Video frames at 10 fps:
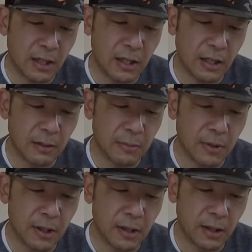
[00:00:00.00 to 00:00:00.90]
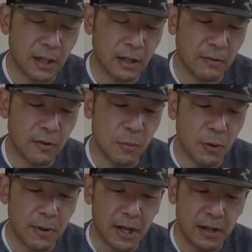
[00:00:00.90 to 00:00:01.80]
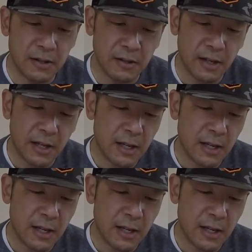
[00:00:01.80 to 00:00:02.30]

getting a few more bites.